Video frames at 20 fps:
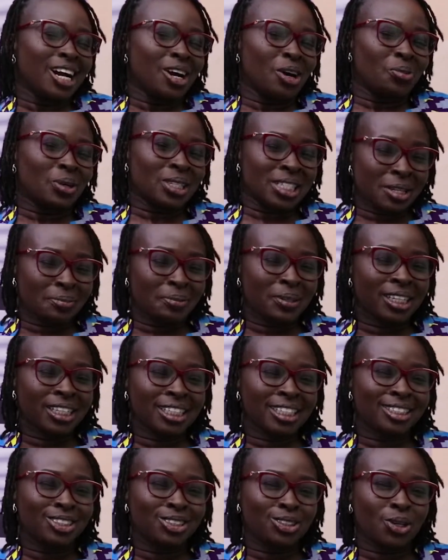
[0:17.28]
We
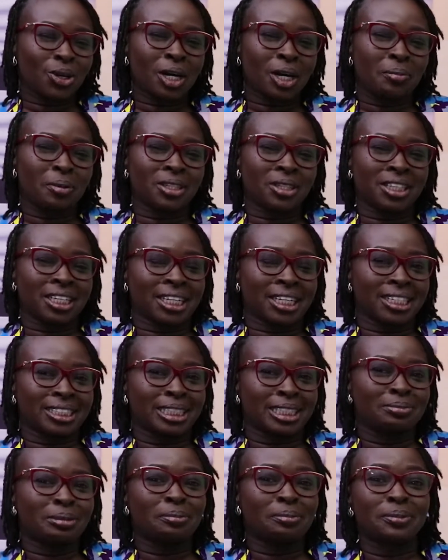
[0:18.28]
typically talk about the
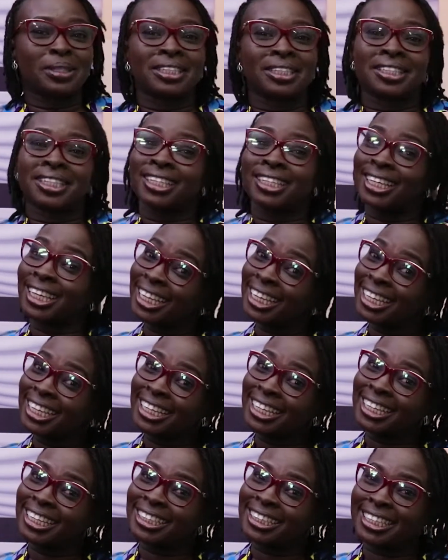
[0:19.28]
customer being the
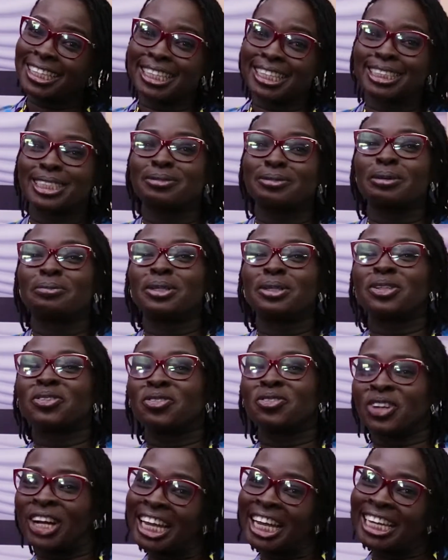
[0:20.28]
king, the customer being
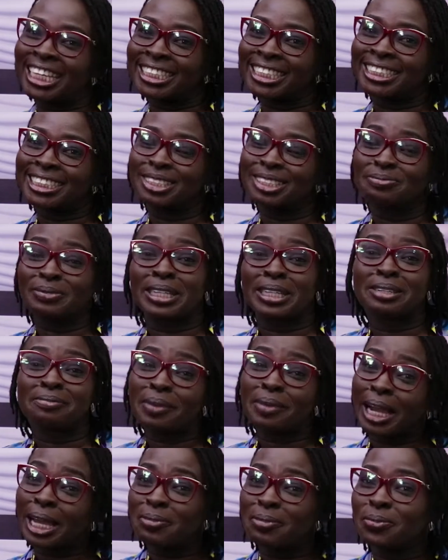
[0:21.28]
right, but in
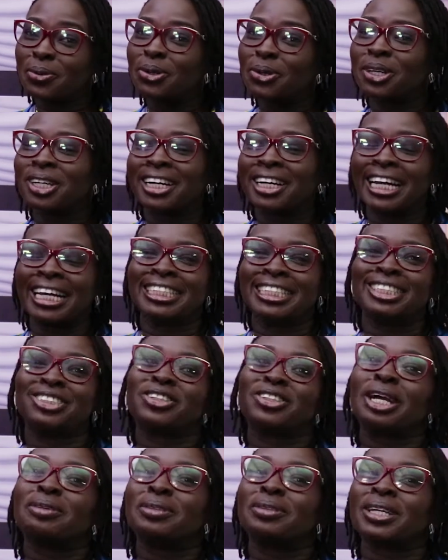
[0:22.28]
my book, I
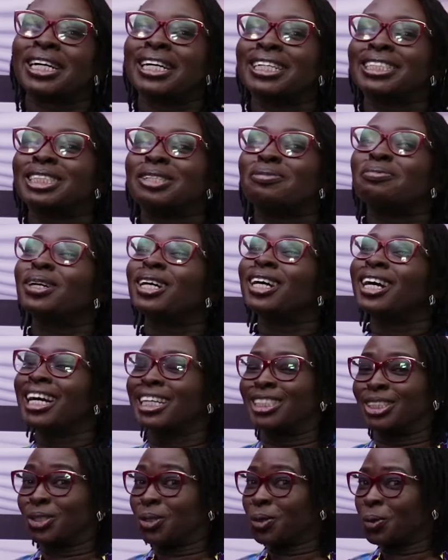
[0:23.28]
describe the customer
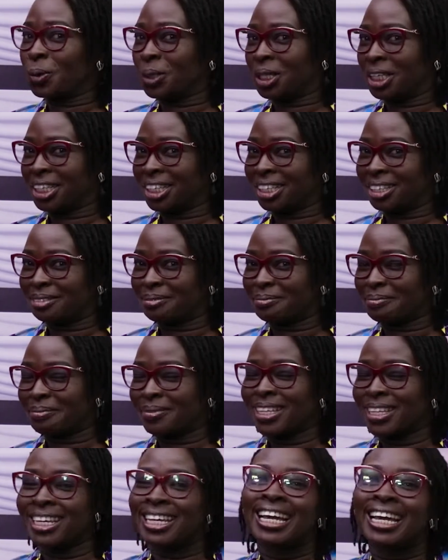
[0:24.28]
as a queen.
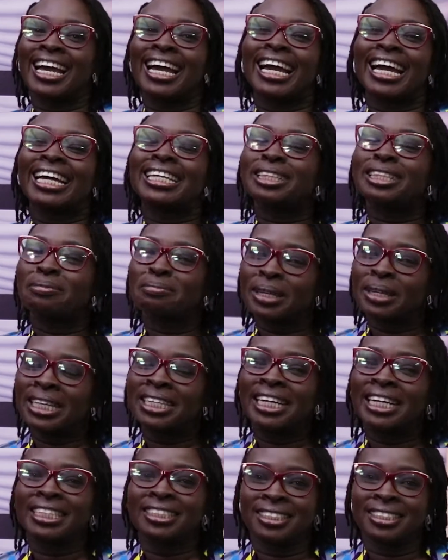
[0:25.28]
And the
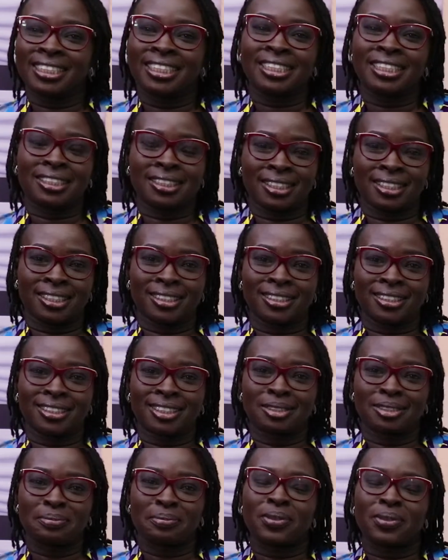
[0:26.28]
main idea is this.